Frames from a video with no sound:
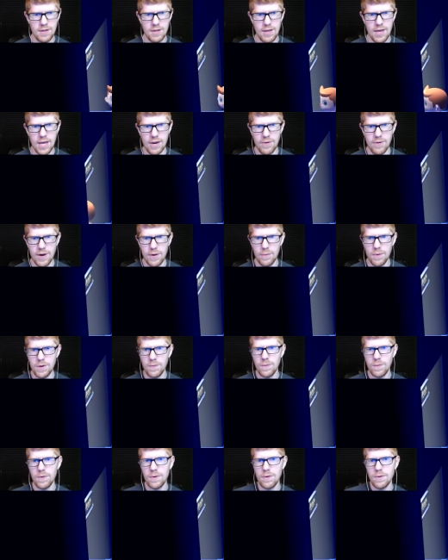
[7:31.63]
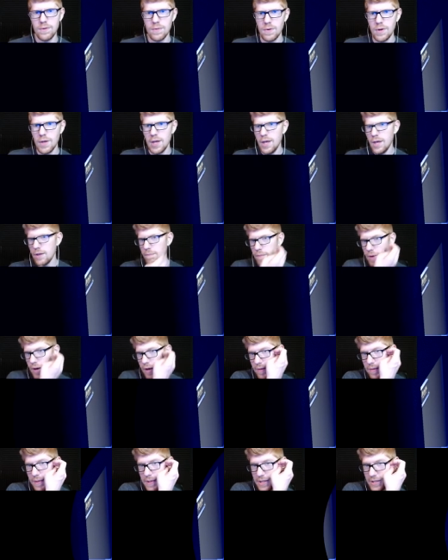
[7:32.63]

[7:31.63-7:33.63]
Anyway, we, we'll, my uh,